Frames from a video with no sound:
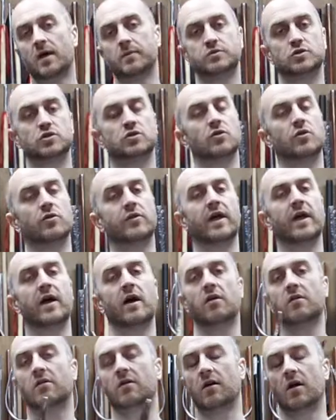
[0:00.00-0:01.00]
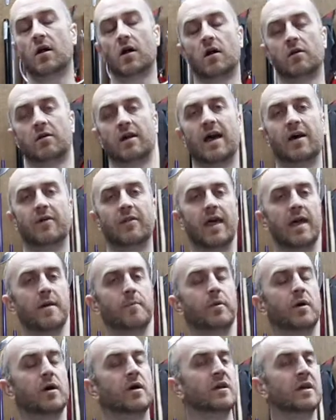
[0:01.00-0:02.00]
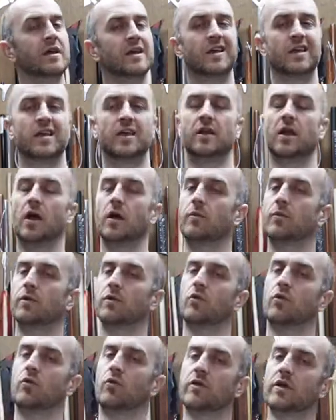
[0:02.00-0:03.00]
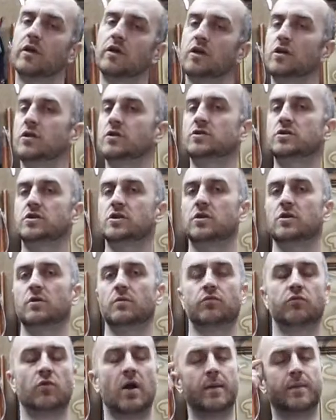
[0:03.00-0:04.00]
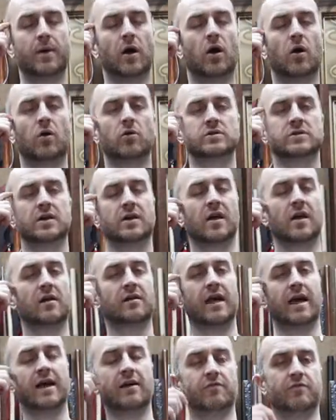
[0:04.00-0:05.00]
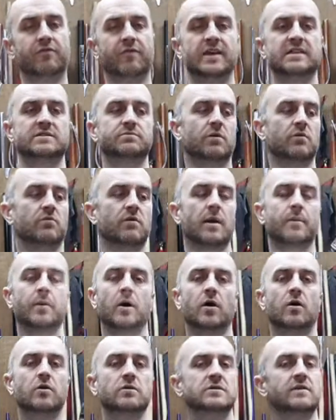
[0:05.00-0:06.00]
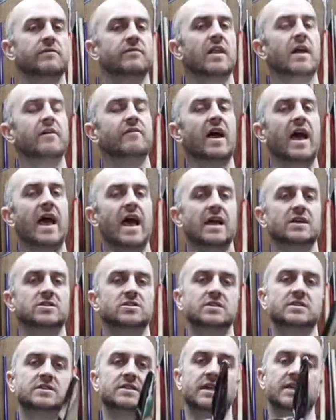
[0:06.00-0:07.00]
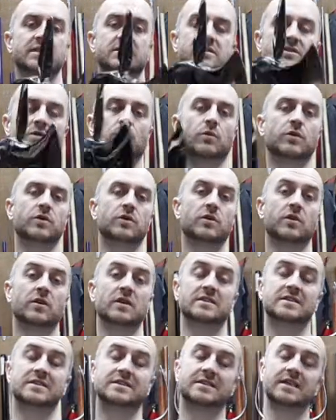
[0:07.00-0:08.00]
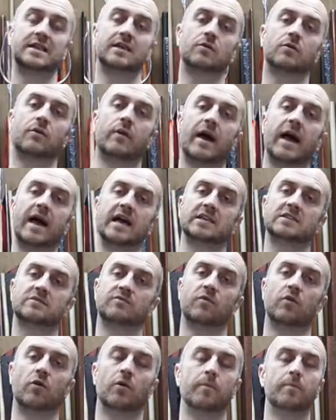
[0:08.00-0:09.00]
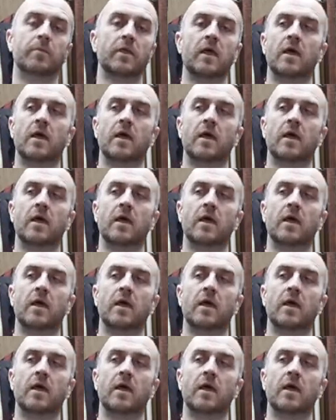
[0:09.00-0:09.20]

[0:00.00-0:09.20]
I'm sure they are out there, but you know, with all the YouTube rabbit holes that go down, Facebook rabbit holes, I've never actually seen someone doing a single axe form.